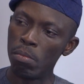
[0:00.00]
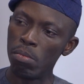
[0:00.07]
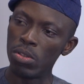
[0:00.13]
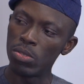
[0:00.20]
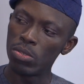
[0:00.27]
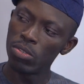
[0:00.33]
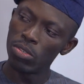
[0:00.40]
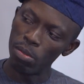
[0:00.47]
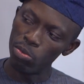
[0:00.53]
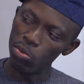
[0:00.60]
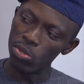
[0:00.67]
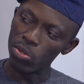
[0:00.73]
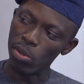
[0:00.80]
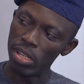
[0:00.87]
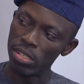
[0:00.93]
But something
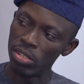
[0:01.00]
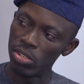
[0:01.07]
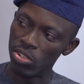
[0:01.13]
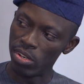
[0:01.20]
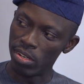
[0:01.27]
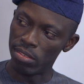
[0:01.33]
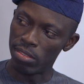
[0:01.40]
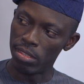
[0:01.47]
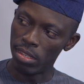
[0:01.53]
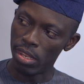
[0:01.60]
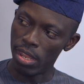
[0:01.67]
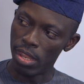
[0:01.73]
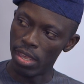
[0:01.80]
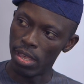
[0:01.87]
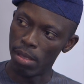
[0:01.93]
was quite
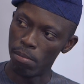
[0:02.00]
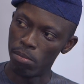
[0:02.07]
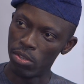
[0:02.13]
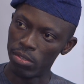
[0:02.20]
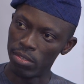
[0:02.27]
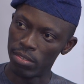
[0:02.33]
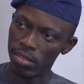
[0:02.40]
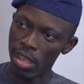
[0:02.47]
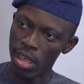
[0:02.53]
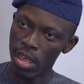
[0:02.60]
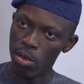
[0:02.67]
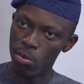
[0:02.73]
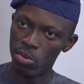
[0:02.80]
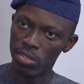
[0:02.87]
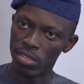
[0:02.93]
interesting there, but
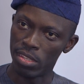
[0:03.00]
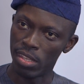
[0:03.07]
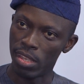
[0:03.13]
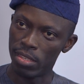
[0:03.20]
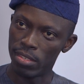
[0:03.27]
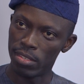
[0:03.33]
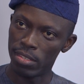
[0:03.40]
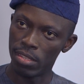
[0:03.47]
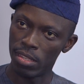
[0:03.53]
how was that